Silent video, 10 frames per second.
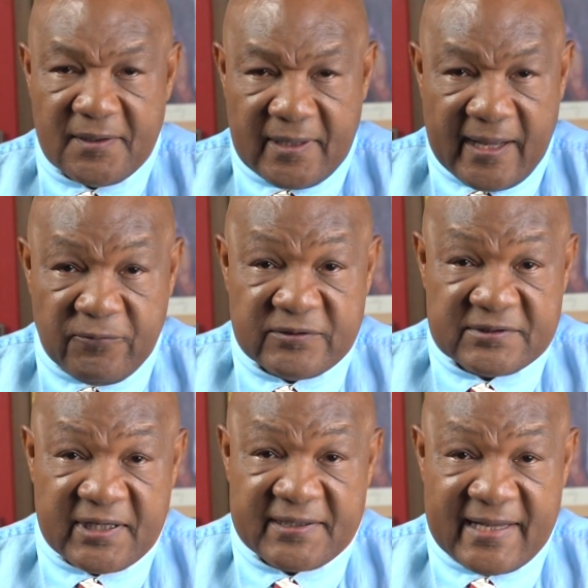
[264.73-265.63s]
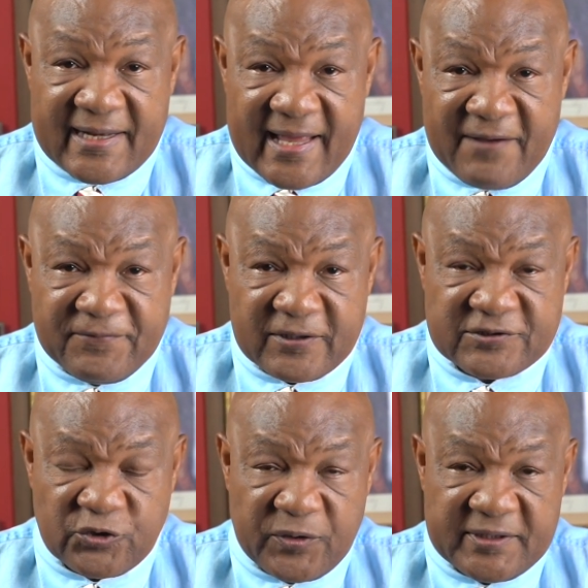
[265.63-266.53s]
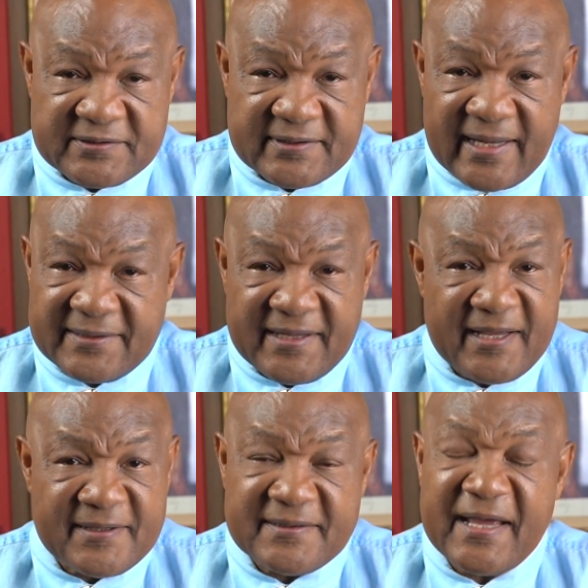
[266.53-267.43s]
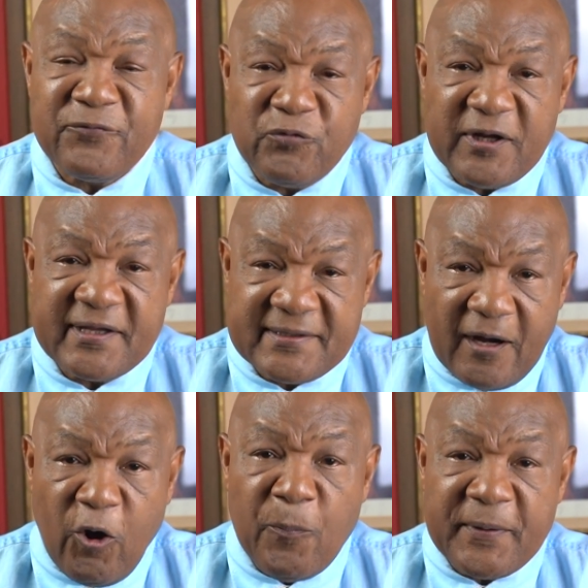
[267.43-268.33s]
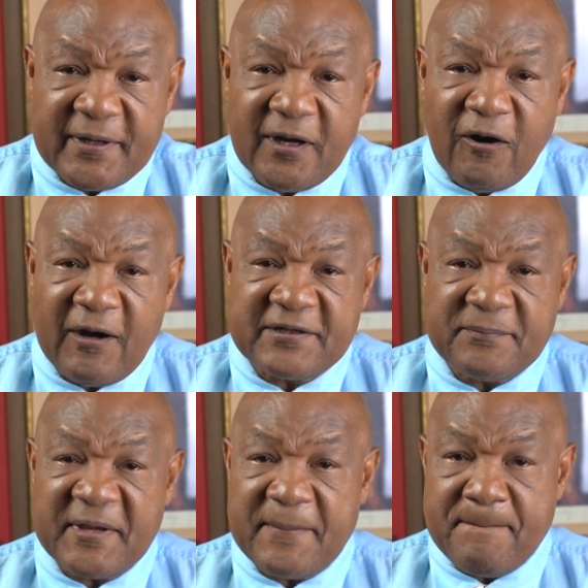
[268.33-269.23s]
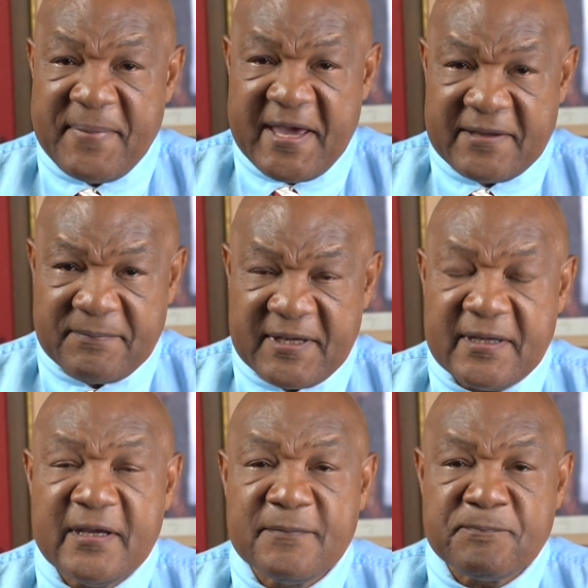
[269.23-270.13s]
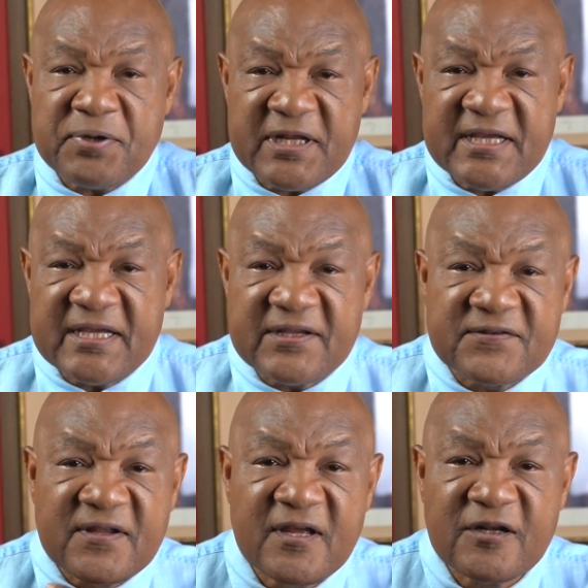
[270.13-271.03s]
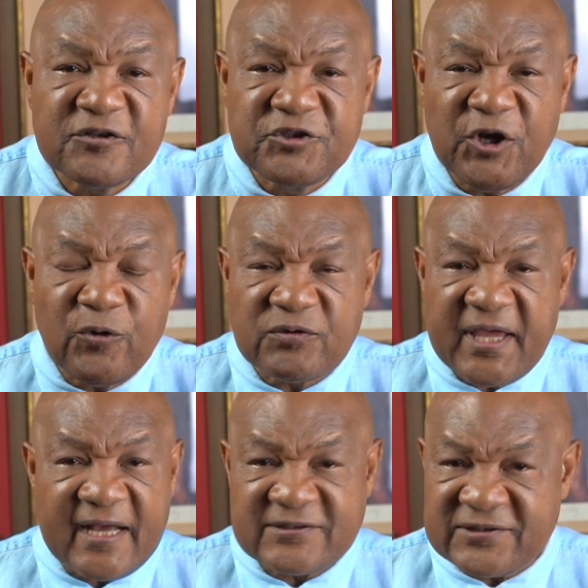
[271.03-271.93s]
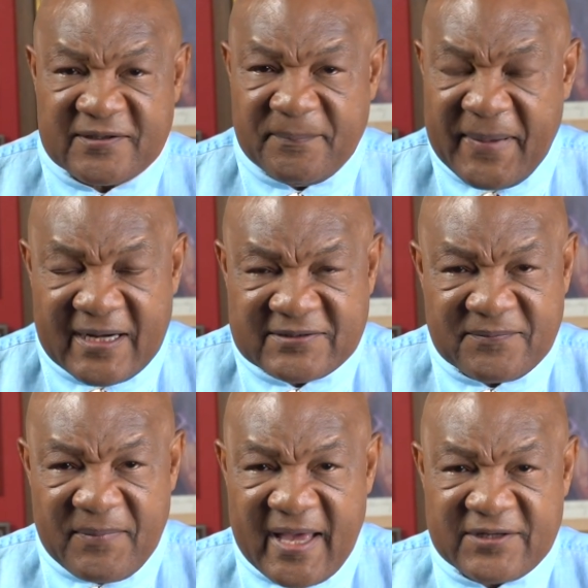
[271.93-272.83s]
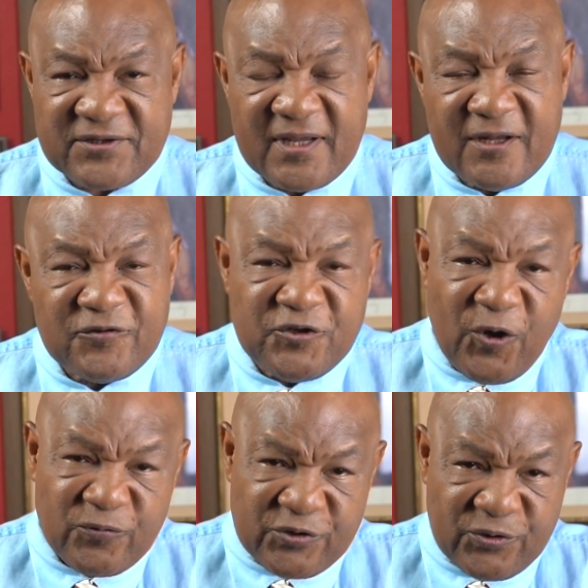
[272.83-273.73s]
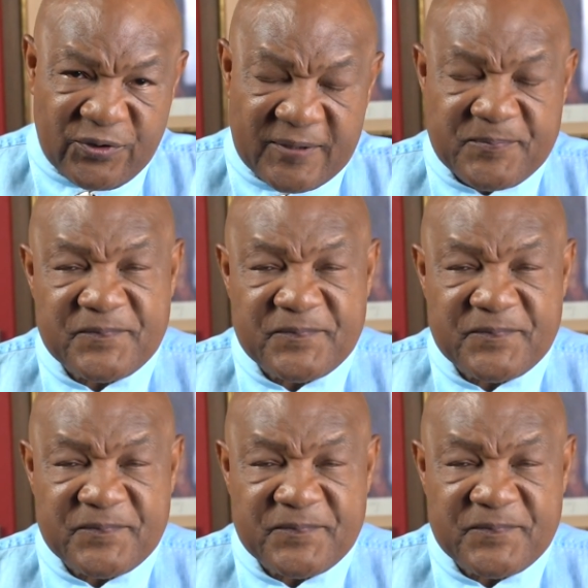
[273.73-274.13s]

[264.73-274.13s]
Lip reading: I wasn't getting out of Africa so easy. They really opened their heart to me and begged me, "Please, don't cancel the boxing match. Don't do it."